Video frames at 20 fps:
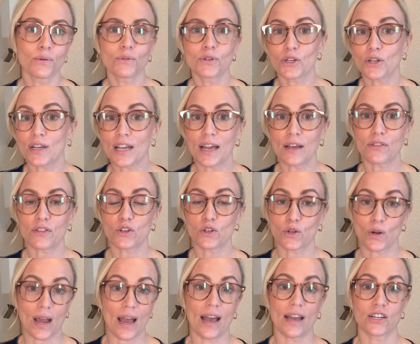took out the
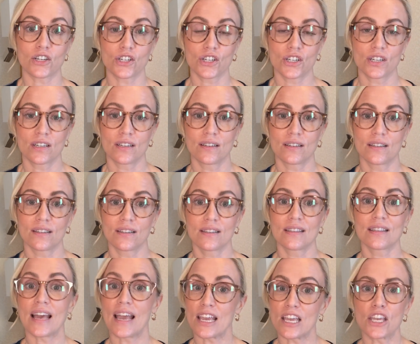trash.
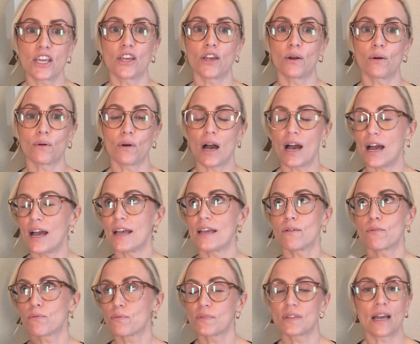Thank you. I
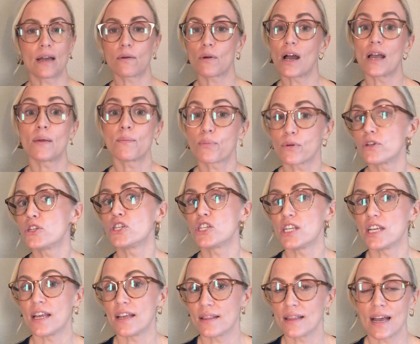
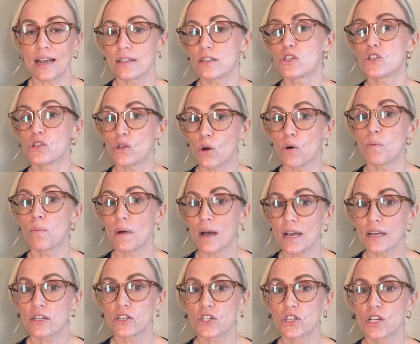appreciate that so
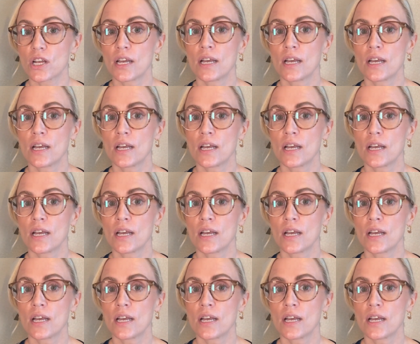much.